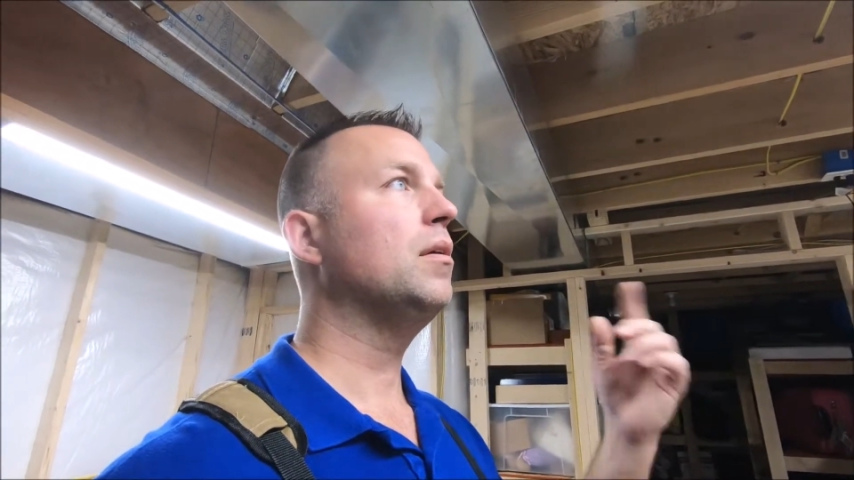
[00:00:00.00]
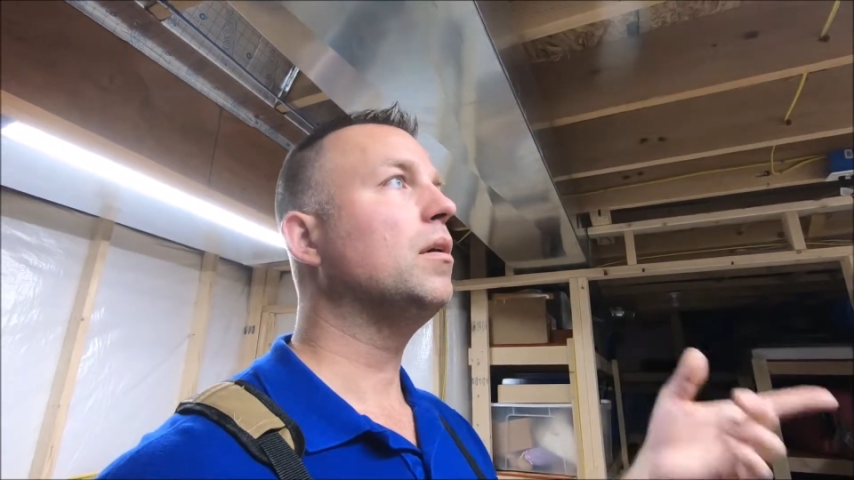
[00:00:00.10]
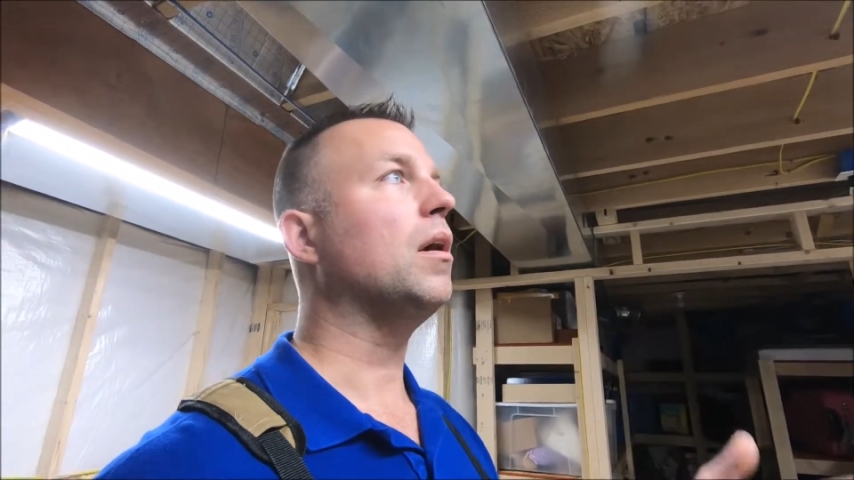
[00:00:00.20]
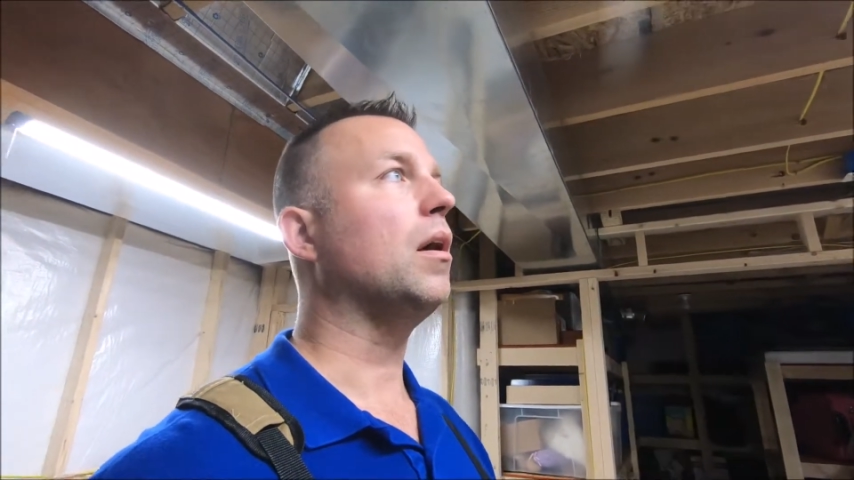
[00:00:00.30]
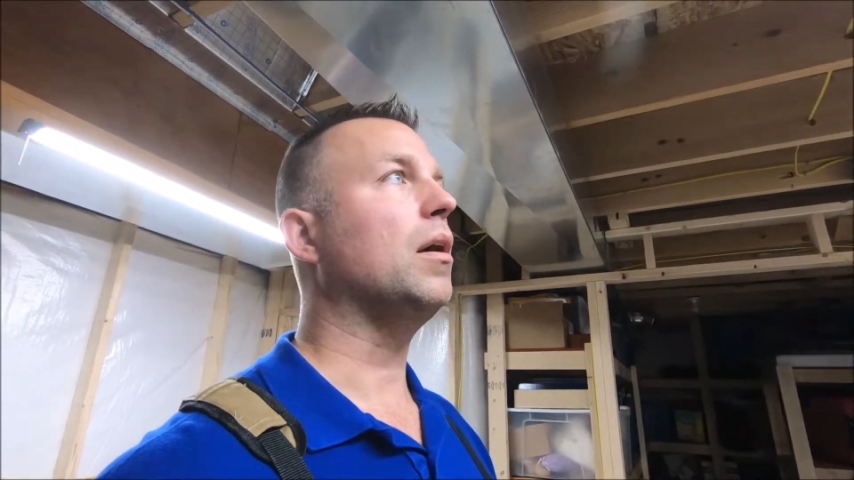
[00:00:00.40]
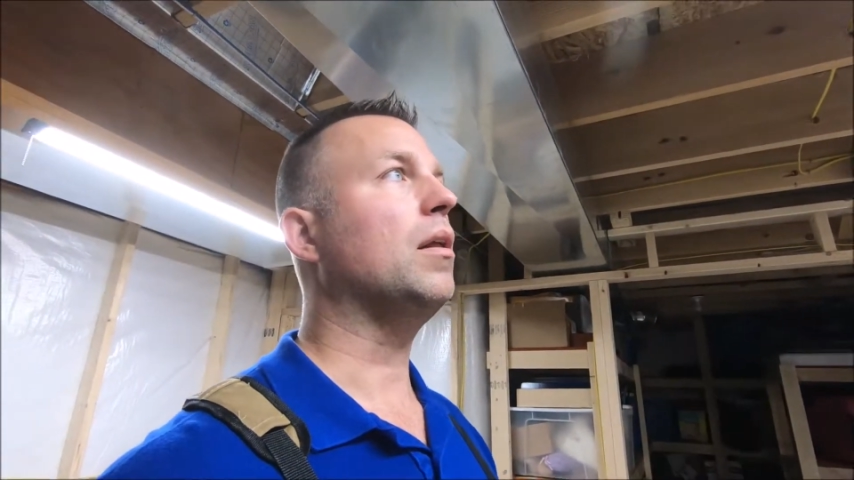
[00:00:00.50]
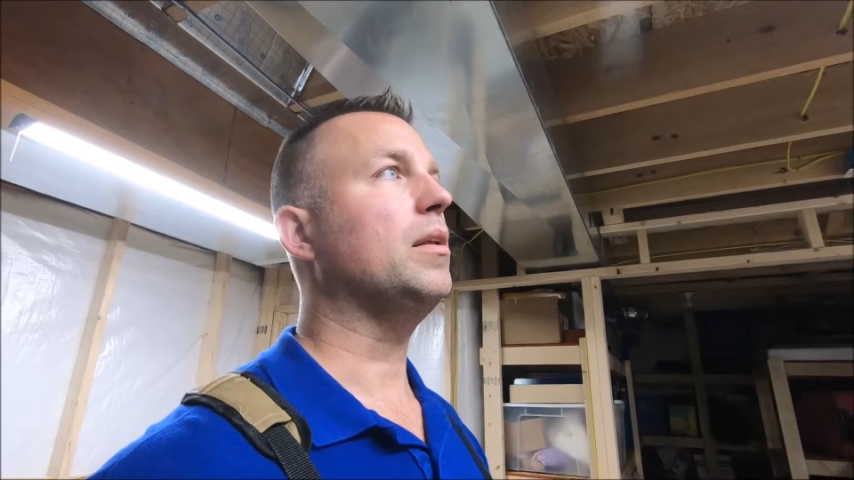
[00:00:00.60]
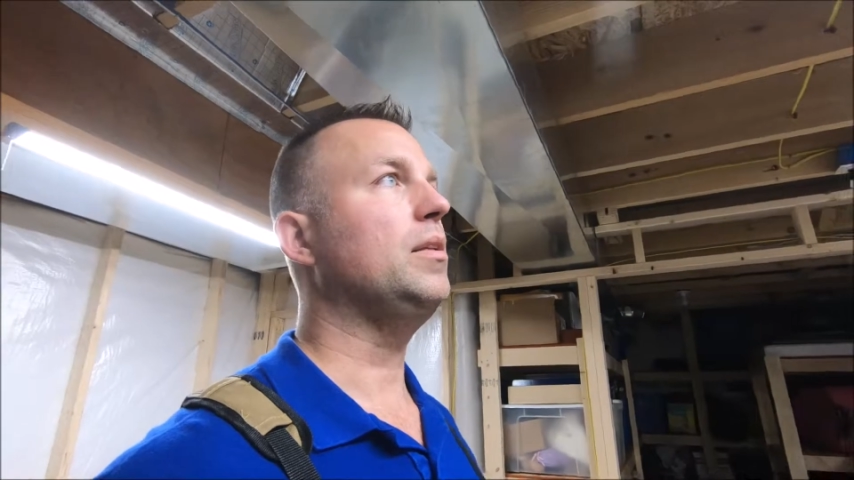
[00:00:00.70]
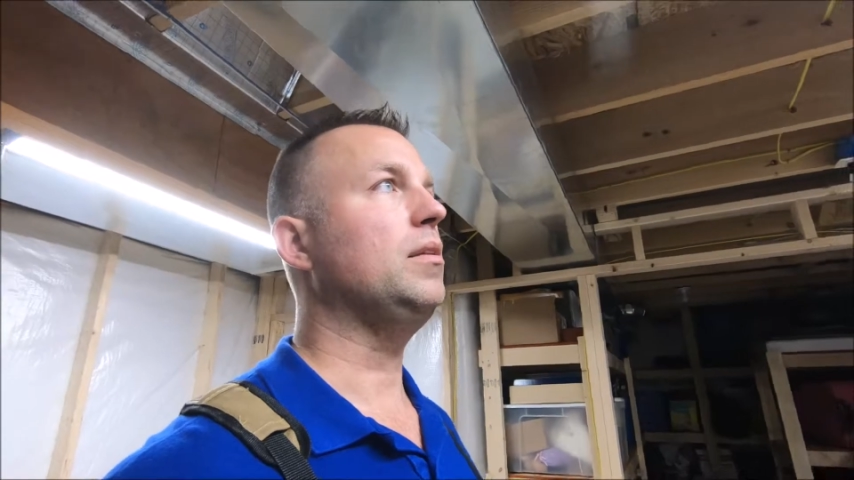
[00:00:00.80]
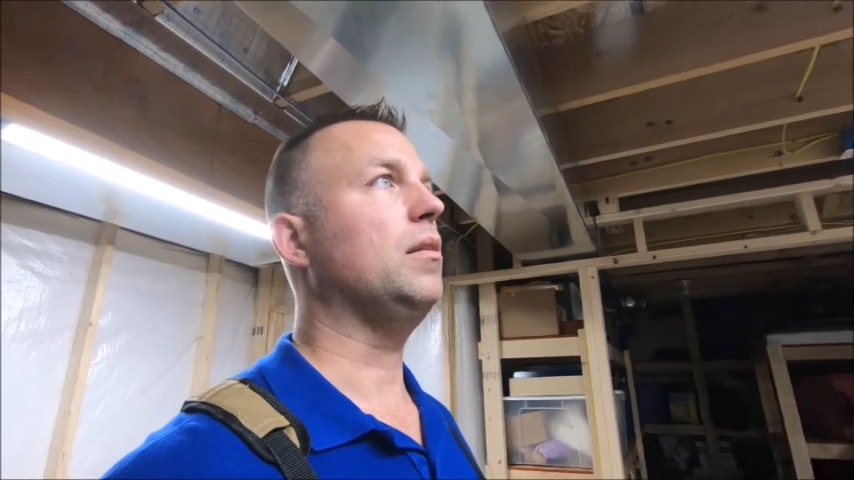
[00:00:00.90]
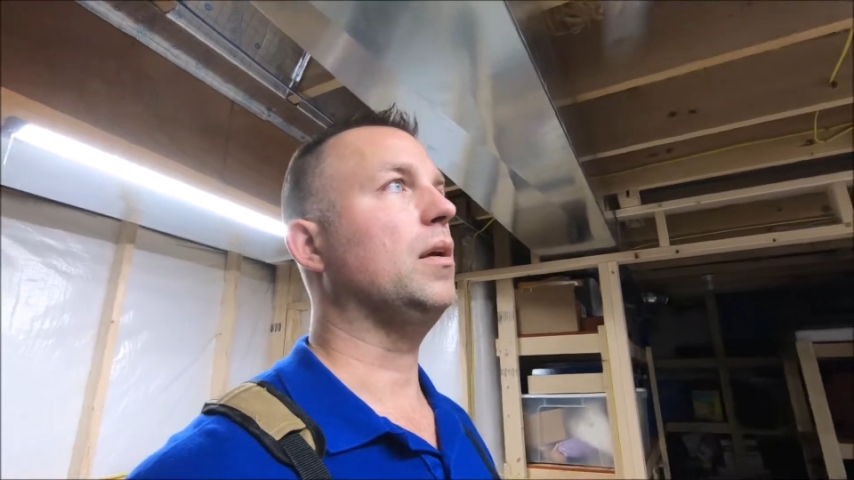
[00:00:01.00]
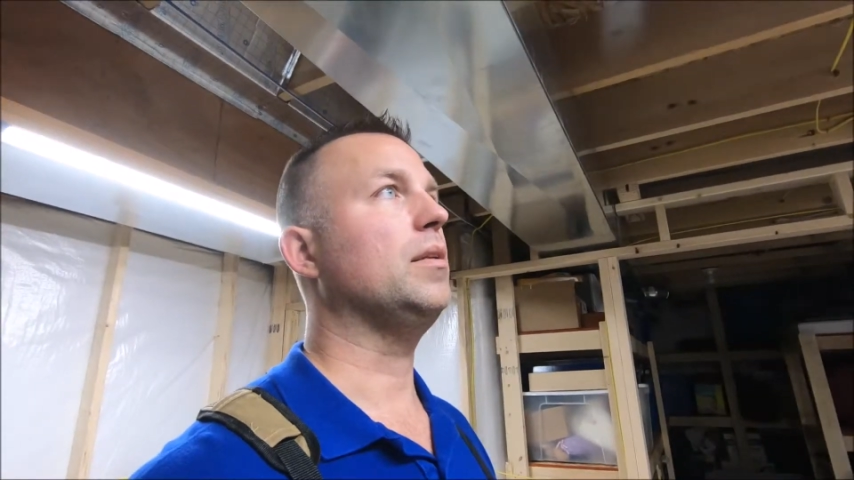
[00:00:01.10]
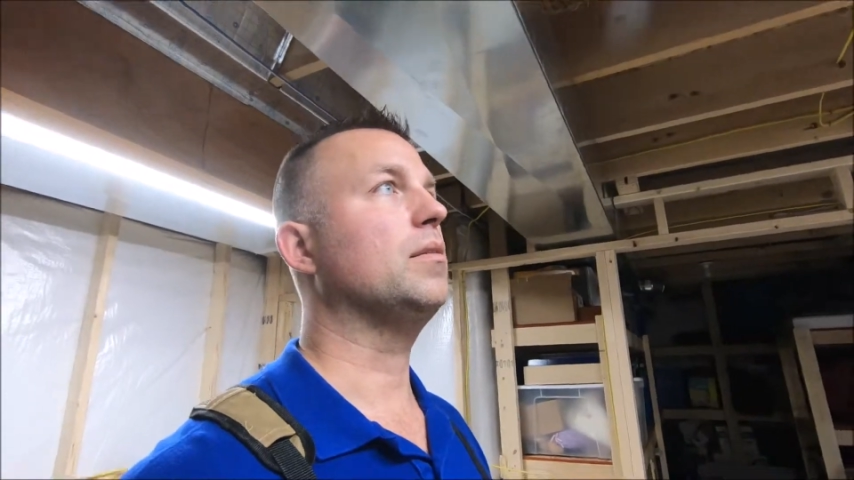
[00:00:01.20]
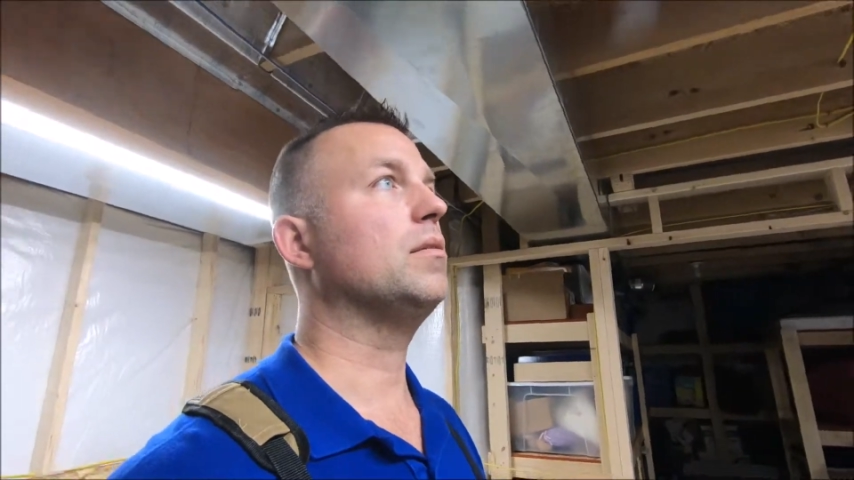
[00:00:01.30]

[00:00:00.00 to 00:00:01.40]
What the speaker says: LED lights.